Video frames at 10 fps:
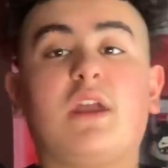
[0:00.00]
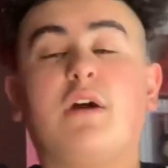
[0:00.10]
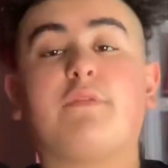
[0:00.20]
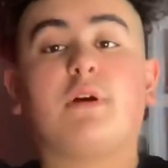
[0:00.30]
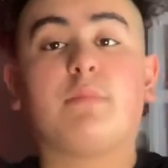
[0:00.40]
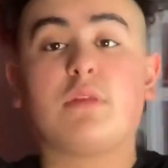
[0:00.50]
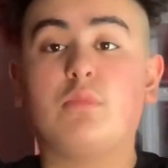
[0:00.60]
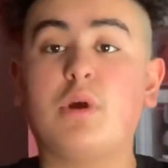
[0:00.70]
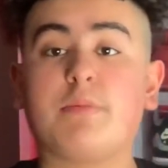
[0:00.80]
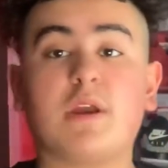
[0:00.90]
on some
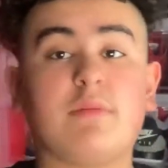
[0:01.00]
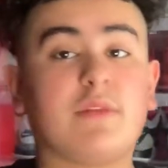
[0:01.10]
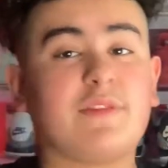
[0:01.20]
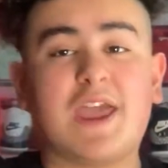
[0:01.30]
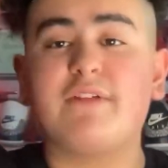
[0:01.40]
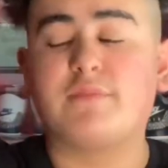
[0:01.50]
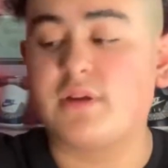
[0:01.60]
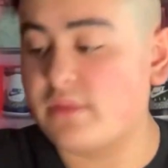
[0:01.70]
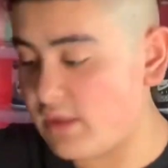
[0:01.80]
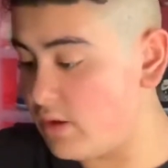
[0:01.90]
websites, if they have them
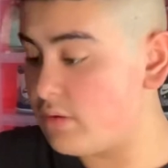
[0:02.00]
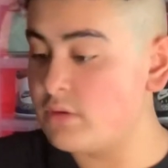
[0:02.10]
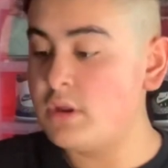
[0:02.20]
on sale.